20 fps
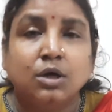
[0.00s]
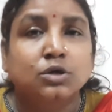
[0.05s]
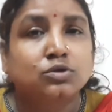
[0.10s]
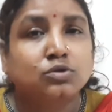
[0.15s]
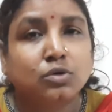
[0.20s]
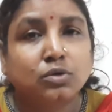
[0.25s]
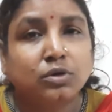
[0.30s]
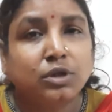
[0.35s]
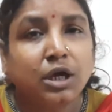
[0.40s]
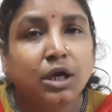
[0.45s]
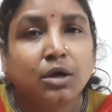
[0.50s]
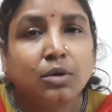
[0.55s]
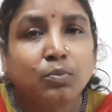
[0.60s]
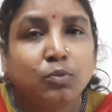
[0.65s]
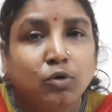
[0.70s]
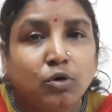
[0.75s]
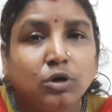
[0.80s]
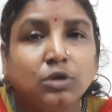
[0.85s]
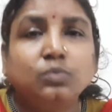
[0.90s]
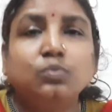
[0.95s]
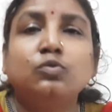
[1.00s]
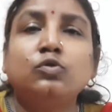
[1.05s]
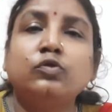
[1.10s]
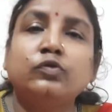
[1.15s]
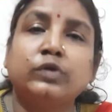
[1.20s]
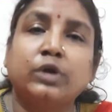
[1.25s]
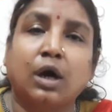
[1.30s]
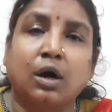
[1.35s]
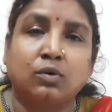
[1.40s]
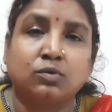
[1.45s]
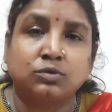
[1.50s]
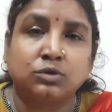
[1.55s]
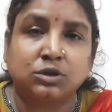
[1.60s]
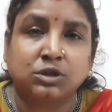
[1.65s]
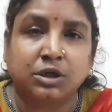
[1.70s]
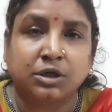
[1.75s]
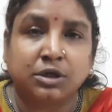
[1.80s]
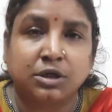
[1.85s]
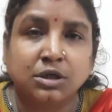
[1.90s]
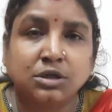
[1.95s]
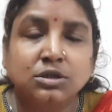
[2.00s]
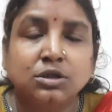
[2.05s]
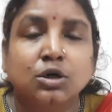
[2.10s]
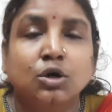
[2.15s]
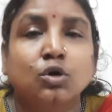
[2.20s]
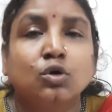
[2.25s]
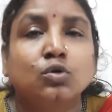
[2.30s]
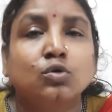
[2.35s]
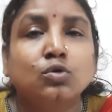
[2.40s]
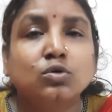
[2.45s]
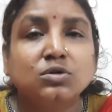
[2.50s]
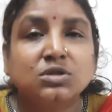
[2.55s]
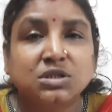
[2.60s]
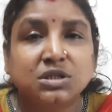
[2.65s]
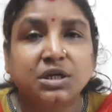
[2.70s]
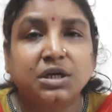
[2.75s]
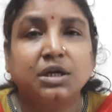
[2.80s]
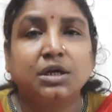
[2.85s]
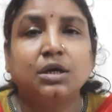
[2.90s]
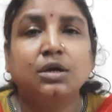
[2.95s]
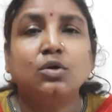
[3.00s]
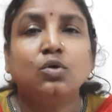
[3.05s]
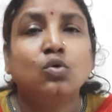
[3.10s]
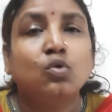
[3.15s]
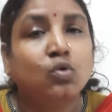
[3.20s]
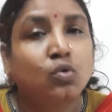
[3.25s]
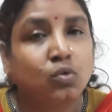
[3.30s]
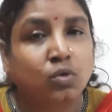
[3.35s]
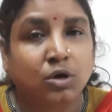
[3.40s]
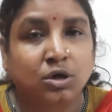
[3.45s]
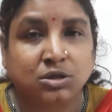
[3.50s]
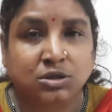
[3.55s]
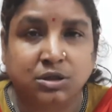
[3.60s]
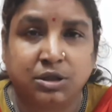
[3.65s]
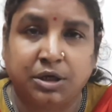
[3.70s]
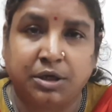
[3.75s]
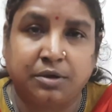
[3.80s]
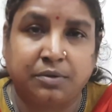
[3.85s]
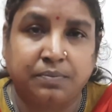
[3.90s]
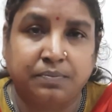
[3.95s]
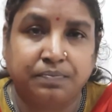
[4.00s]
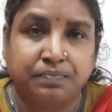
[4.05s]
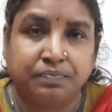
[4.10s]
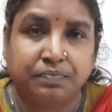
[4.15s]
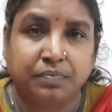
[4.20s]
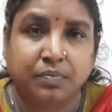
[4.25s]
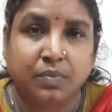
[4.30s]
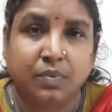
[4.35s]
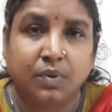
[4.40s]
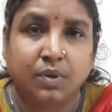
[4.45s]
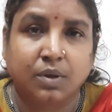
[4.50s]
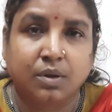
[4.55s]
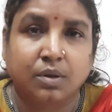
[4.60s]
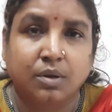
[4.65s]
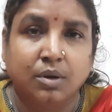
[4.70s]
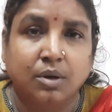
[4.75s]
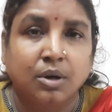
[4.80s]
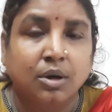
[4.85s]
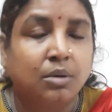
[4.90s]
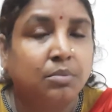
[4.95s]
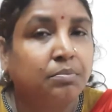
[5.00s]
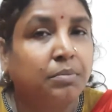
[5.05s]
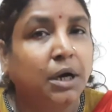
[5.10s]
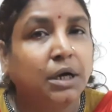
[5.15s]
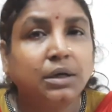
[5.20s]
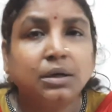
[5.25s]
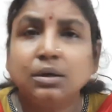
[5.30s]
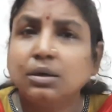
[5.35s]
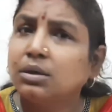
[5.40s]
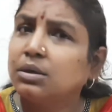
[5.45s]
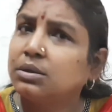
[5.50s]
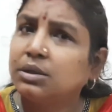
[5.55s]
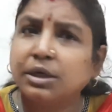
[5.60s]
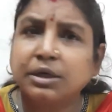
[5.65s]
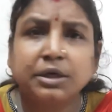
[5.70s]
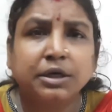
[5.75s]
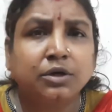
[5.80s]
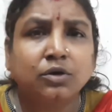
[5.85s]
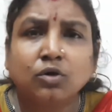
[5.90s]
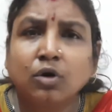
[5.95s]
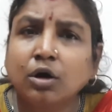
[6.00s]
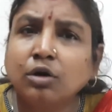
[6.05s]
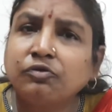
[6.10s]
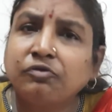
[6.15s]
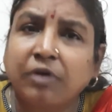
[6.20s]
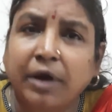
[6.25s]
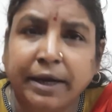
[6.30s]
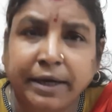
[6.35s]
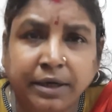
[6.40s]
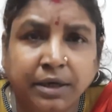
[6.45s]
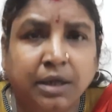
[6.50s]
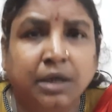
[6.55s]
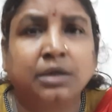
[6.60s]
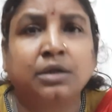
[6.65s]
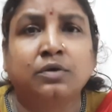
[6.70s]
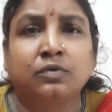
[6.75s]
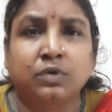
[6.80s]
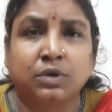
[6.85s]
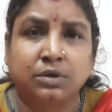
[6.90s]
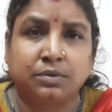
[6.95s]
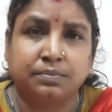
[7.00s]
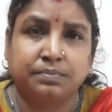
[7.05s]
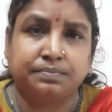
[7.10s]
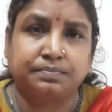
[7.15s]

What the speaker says: So they both moved downstairs to see who was there, but they did not find anyone.